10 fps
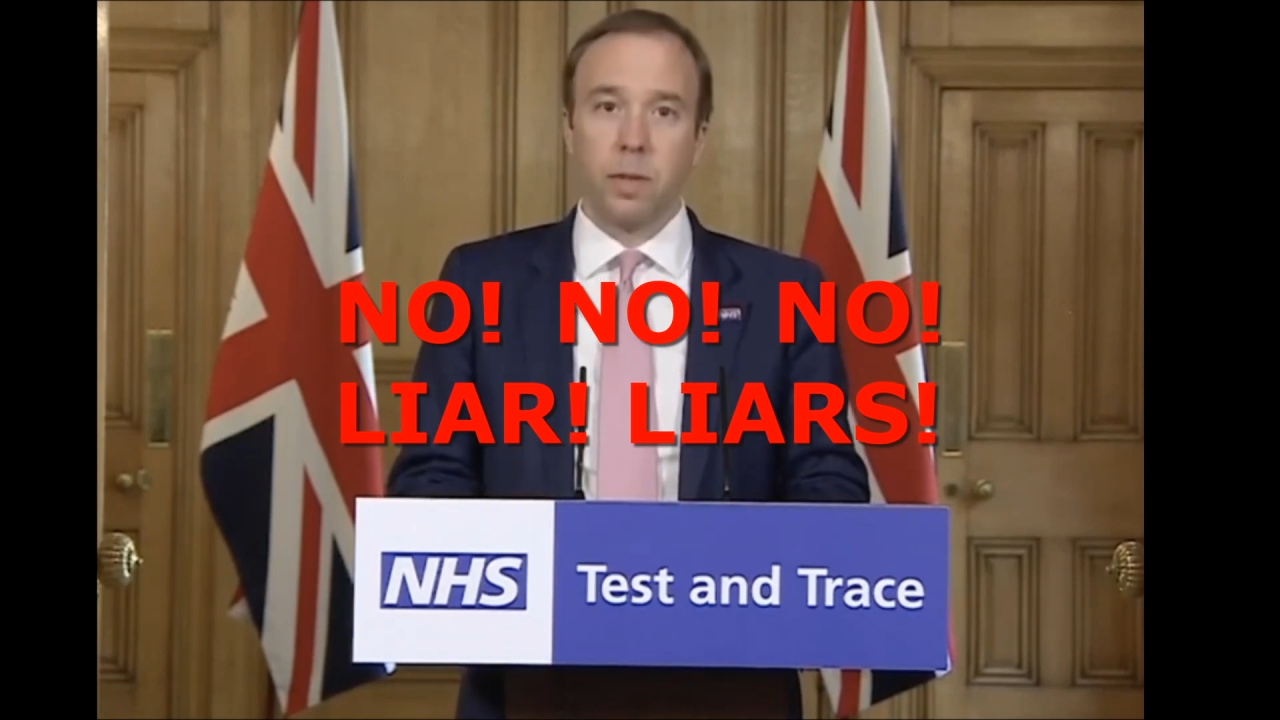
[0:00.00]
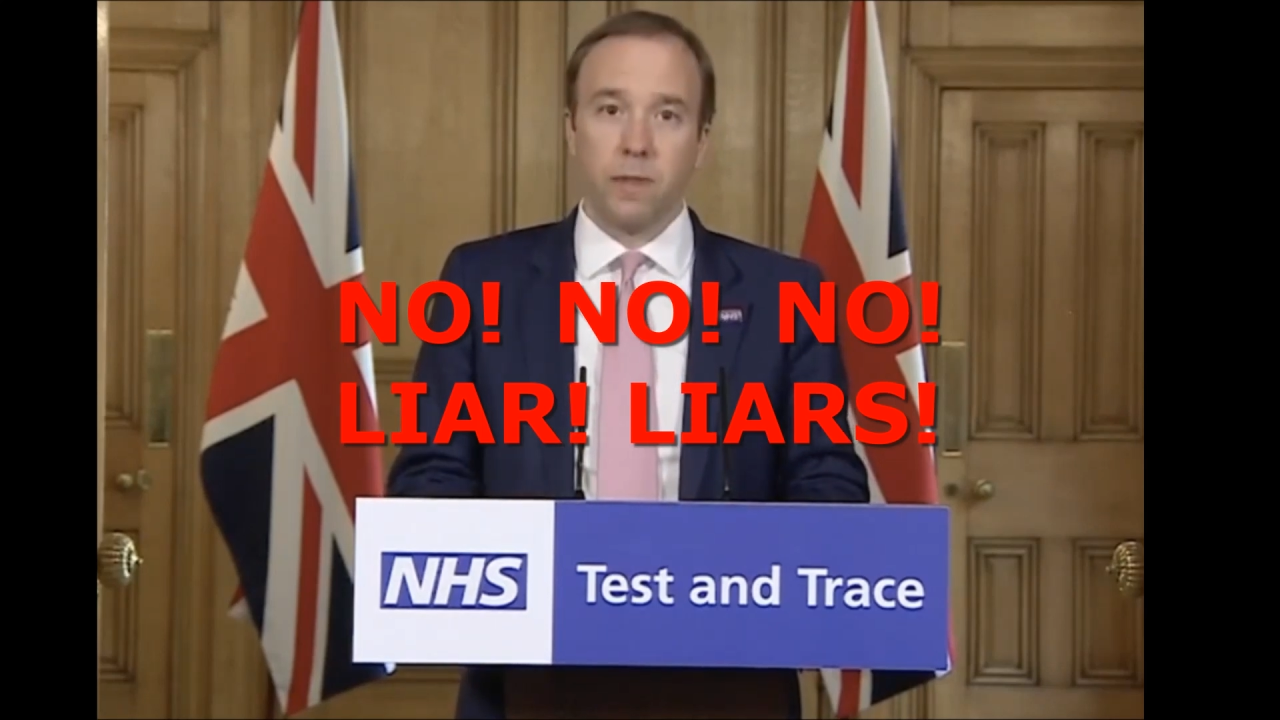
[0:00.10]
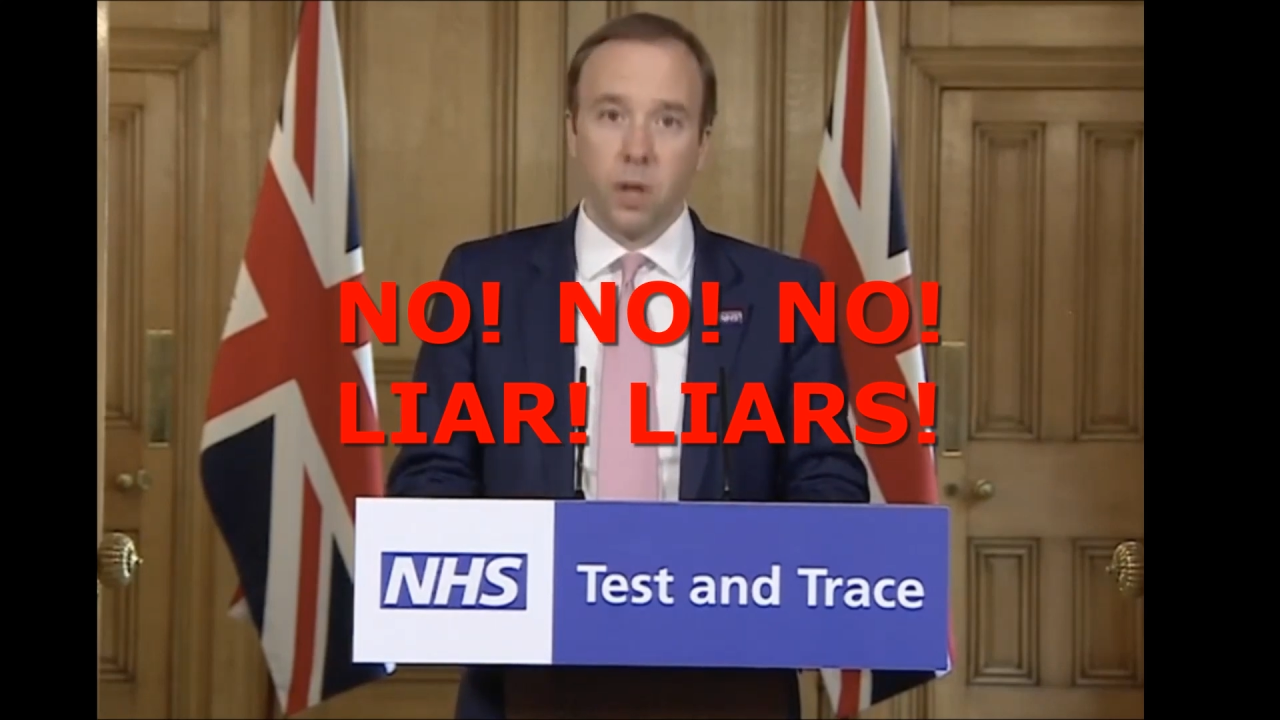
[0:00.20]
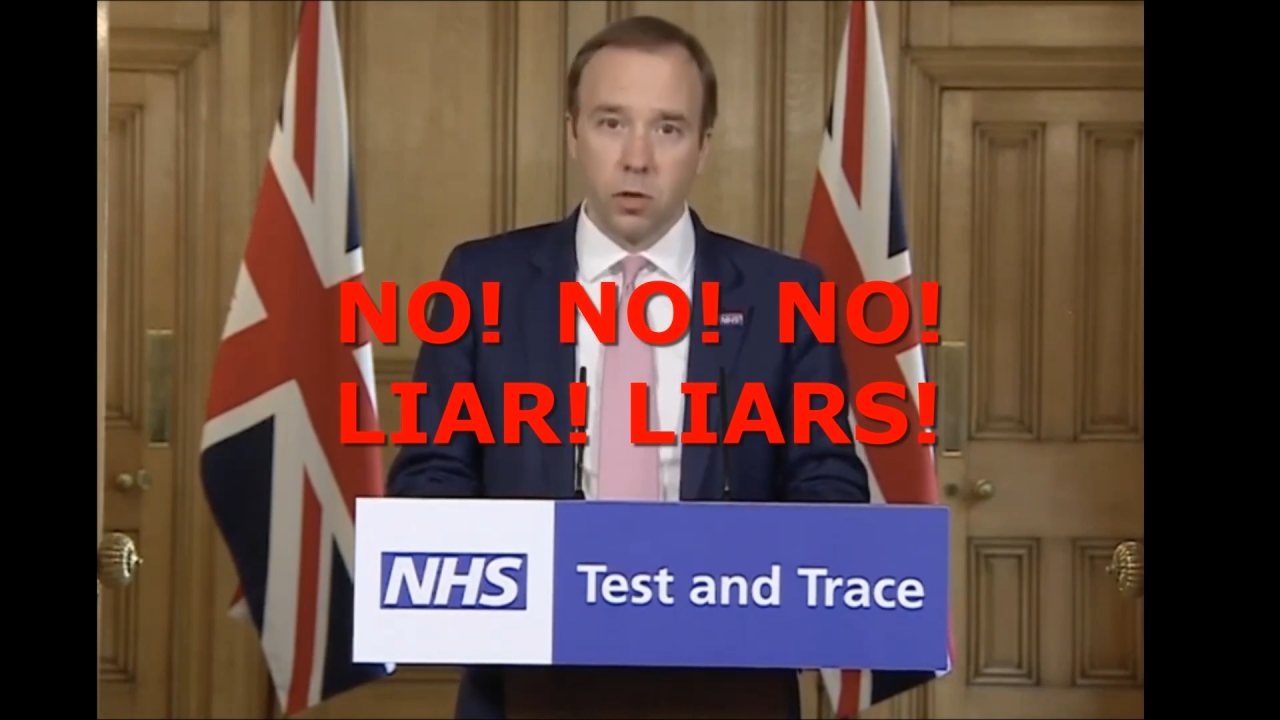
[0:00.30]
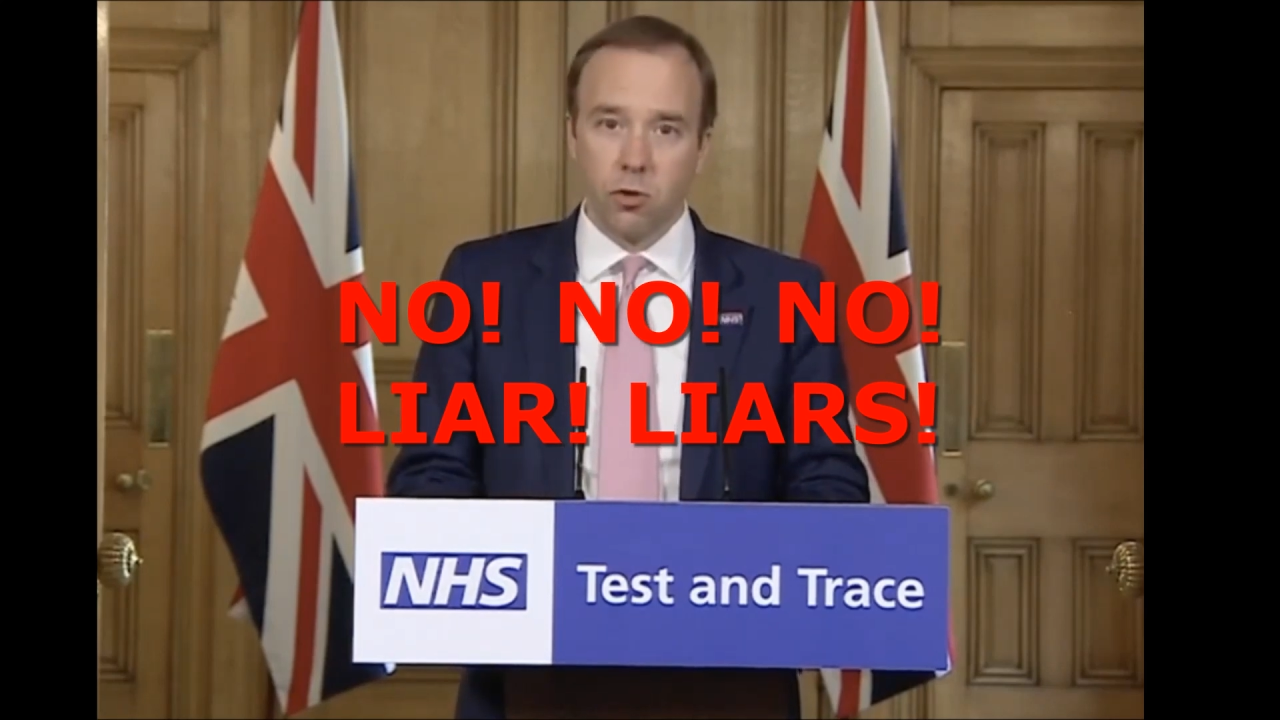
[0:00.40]

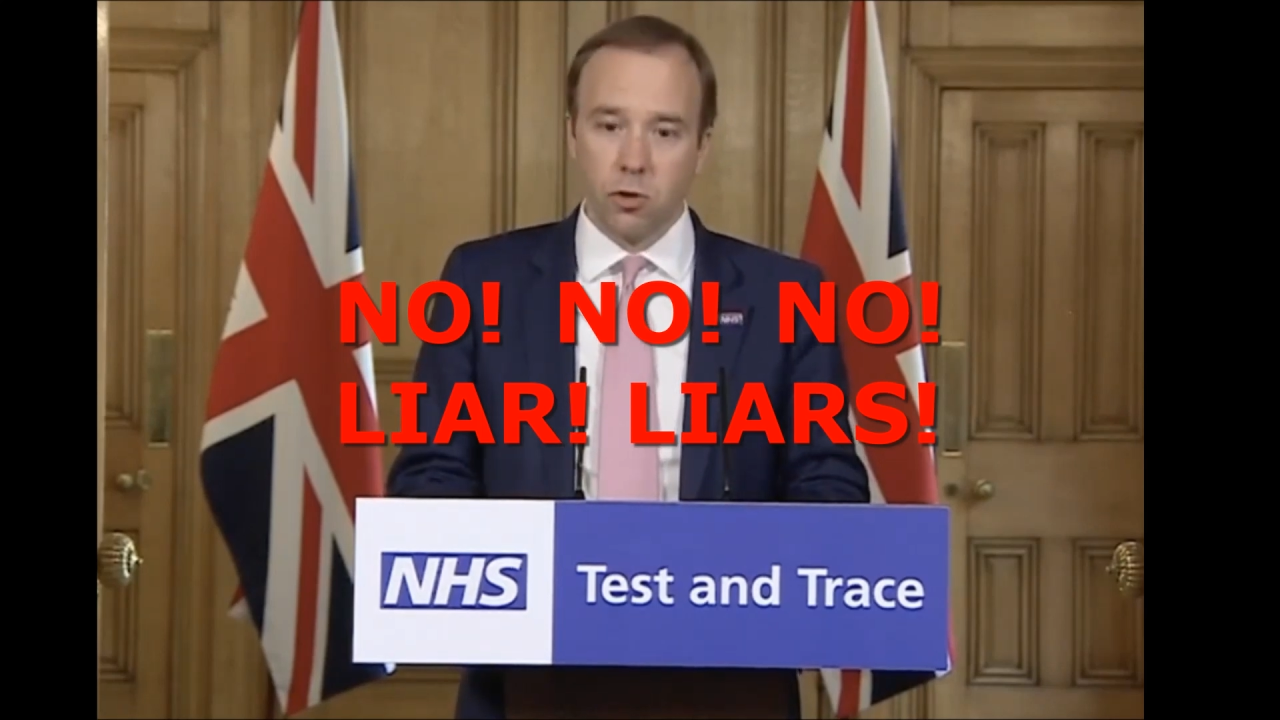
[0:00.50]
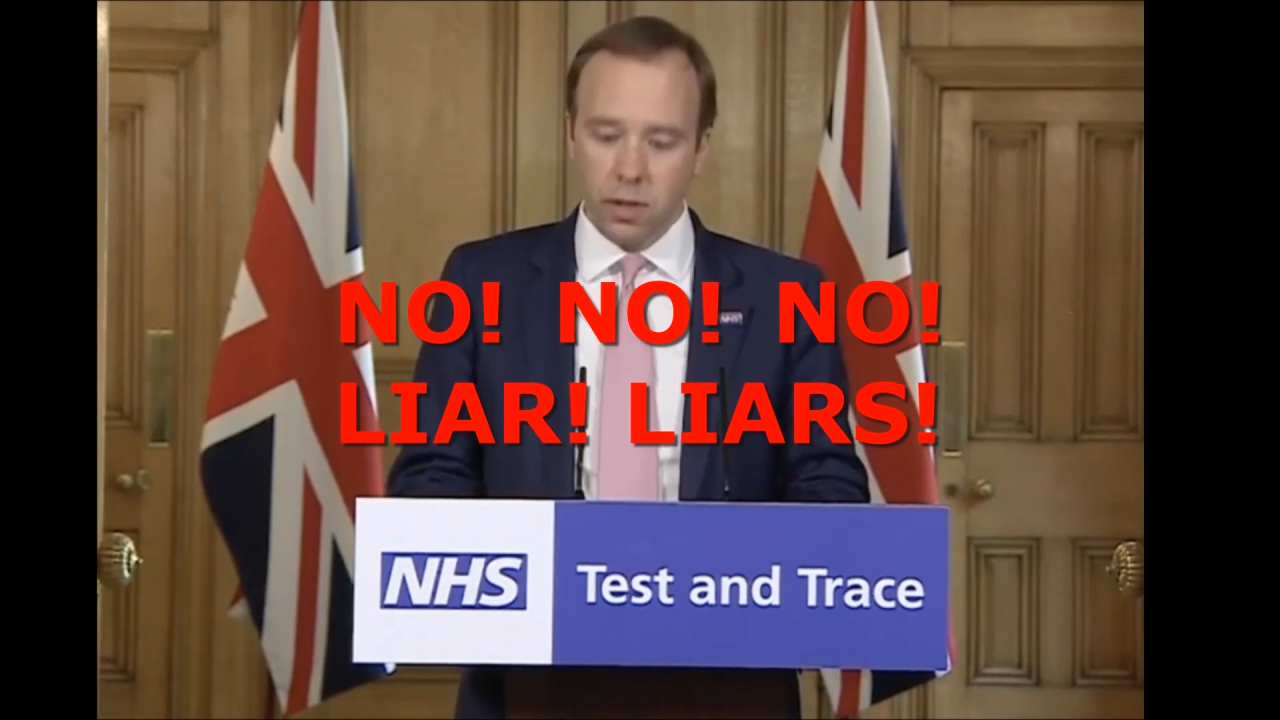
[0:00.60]
voluntary